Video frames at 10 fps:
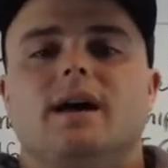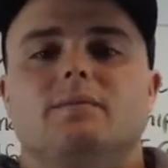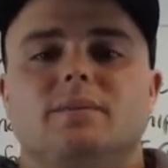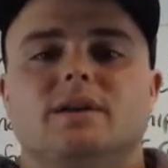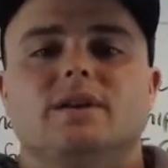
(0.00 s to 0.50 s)

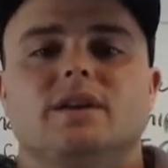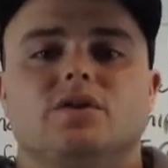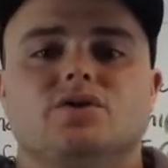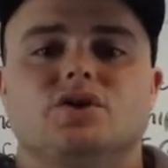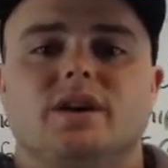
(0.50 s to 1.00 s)
in building
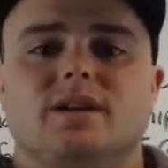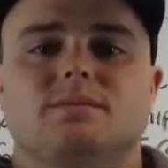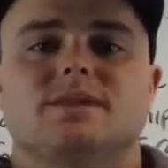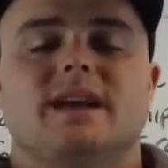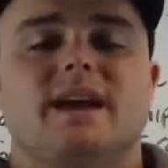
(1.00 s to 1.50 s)
your
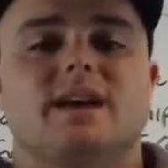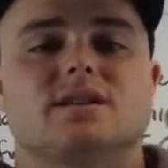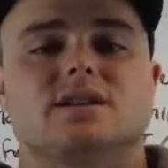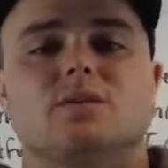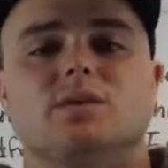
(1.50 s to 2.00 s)
dreams,
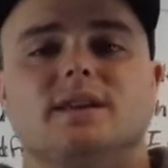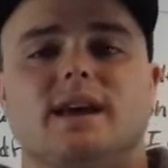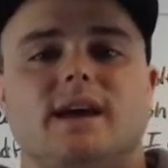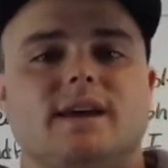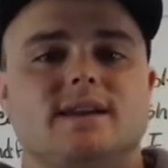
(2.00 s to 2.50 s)
and someone
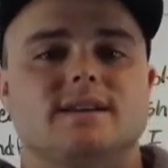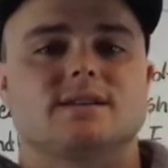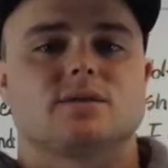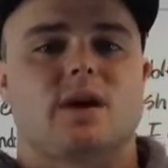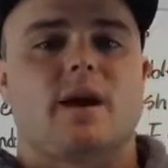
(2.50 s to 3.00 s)
that
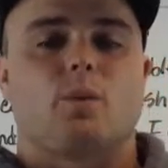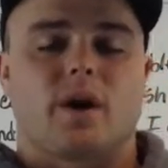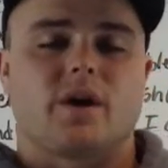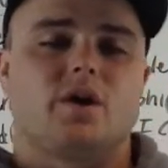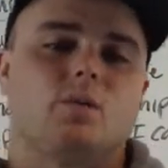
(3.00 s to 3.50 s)
is
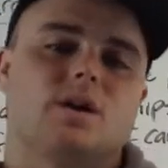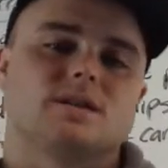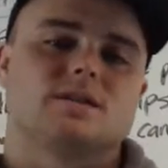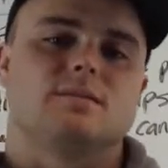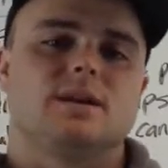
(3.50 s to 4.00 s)
where you
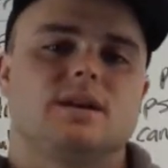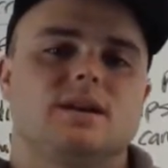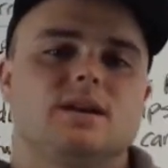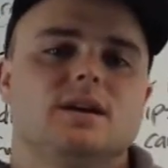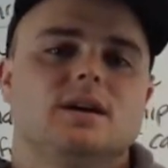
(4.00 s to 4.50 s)
want to
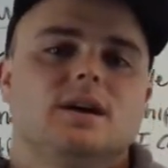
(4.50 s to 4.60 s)
be.